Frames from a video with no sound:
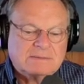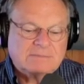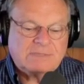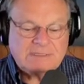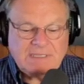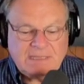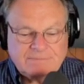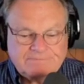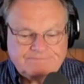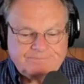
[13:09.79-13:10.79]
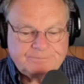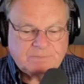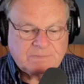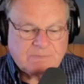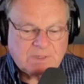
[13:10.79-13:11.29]
But yet,
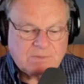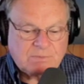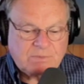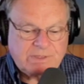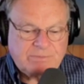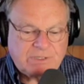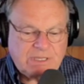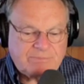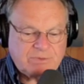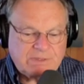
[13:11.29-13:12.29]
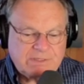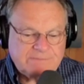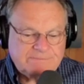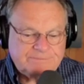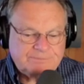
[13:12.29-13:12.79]
we put up with it
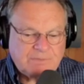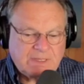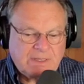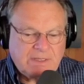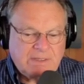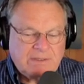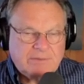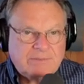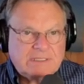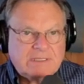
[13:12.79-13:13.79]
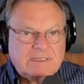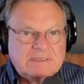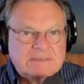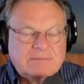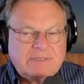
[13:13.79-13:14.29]

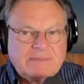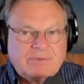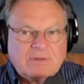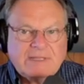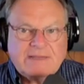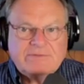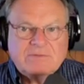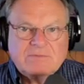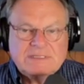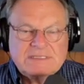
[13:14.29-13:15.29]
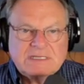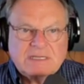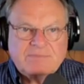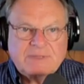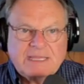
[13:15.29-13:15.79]
because the people haven't risen
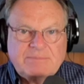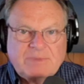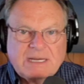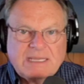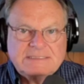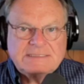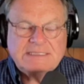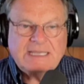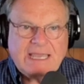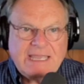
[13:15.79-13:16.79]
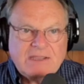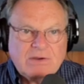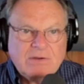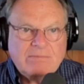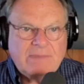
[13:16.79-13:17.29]
up yet, but I see
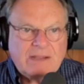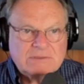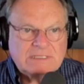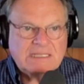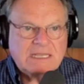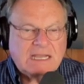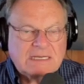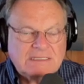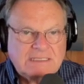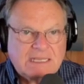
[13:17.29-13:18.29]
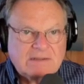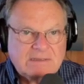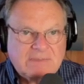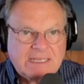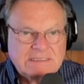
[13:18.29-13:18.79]
anger mounting on a daily
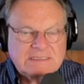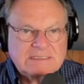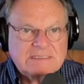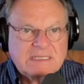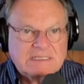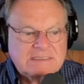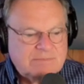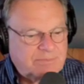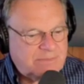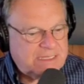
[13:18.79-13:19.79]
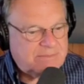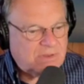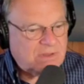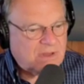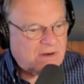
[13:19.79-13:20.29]
basis as
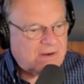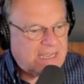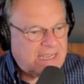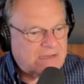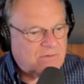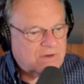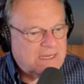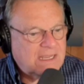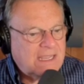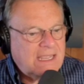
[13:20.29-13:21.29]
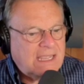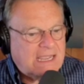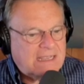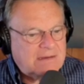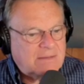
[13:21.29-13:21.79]
people are angry
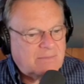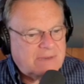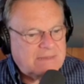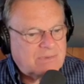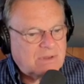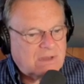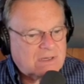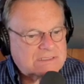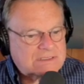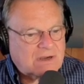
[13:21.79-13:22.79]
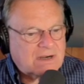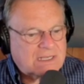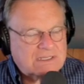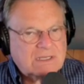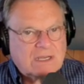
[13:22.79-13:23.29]
and people are
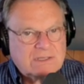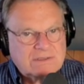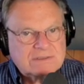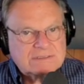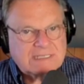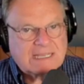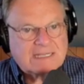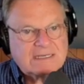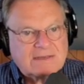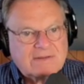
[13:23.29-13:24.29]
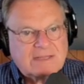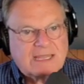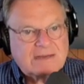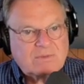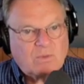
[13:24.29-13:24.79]
starting to understand
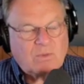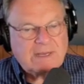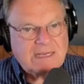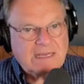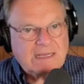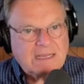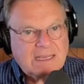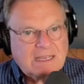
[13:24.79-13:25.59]
that we